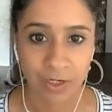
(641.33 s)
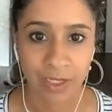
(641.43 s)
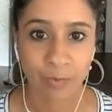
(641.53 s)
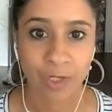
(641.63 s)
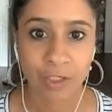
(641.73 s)

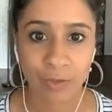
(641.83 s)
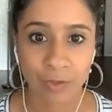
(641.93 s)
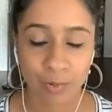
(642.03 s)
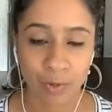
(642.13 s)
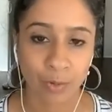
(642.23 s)
And when you're
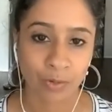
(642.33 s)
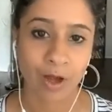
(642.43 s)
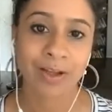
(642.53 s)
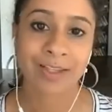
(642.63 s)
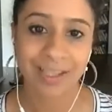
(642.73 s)

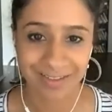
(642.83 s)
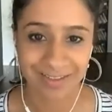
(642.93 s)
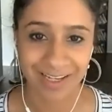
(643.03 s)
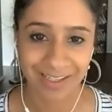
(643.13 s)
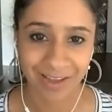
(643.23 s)
prolonging
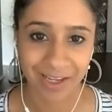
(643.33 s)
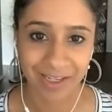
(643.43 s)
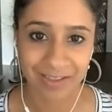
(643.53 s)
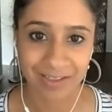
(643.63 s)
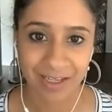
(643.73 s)
daylight,